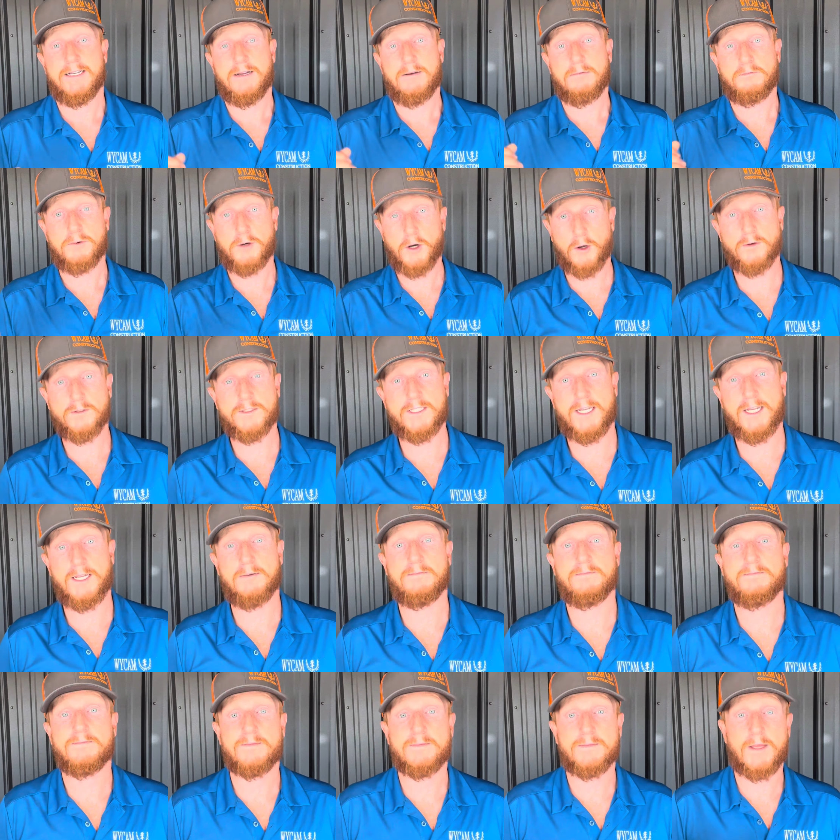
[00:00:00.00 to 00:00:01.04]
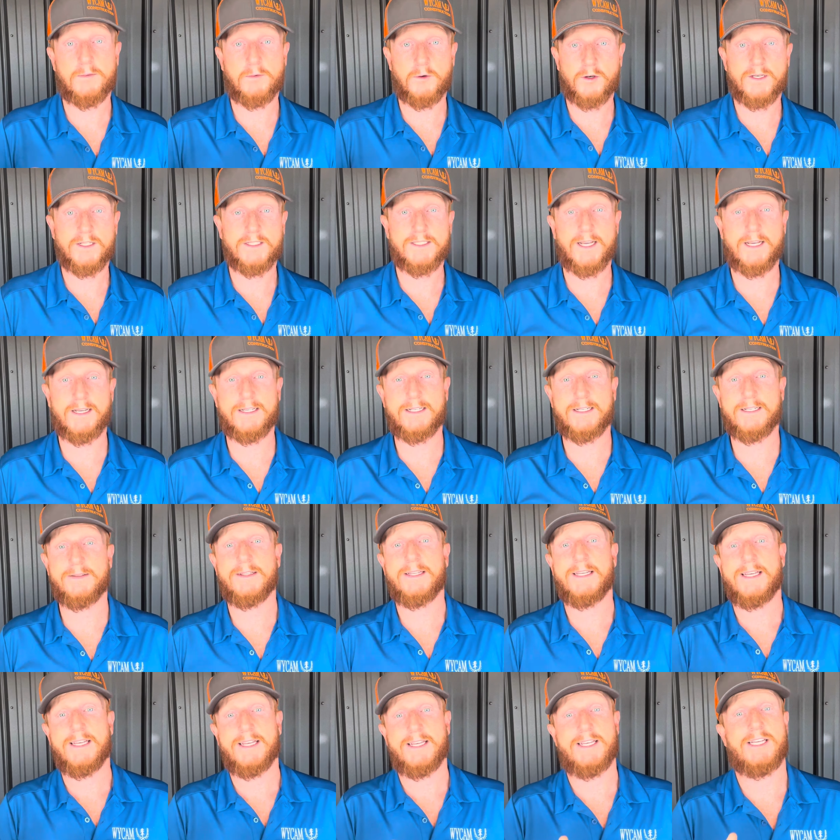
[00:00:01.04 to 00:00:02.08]
pro tip I'm going to tell you
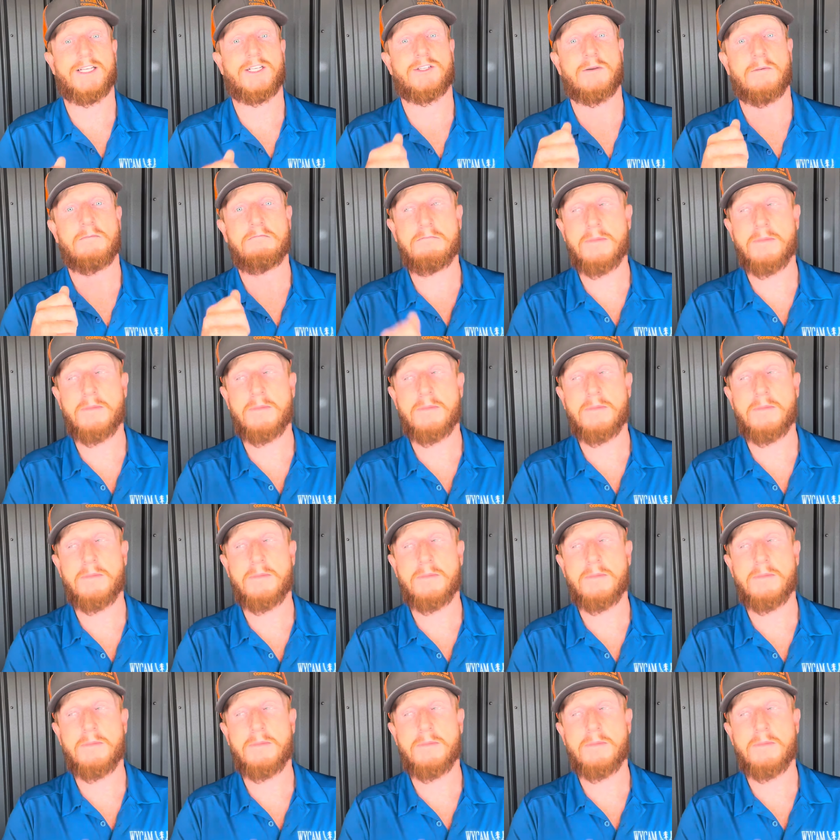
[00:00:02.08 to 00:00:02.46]
is